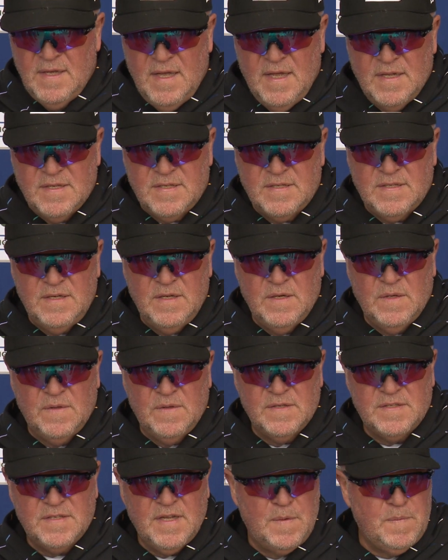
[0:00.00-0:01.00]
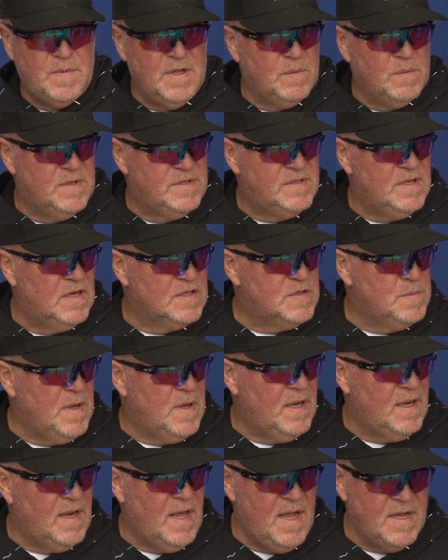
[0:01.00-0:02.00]
It's you know the same thing we talked
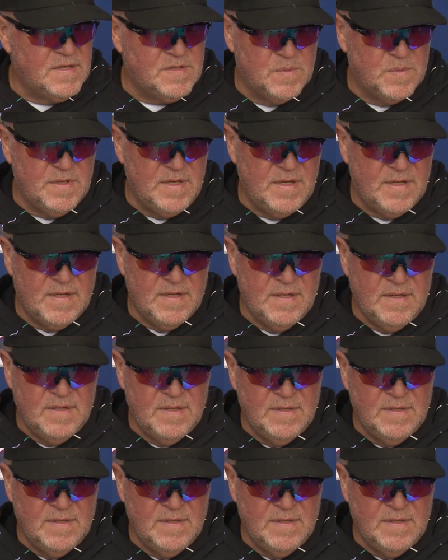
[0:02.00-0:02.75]
about last week,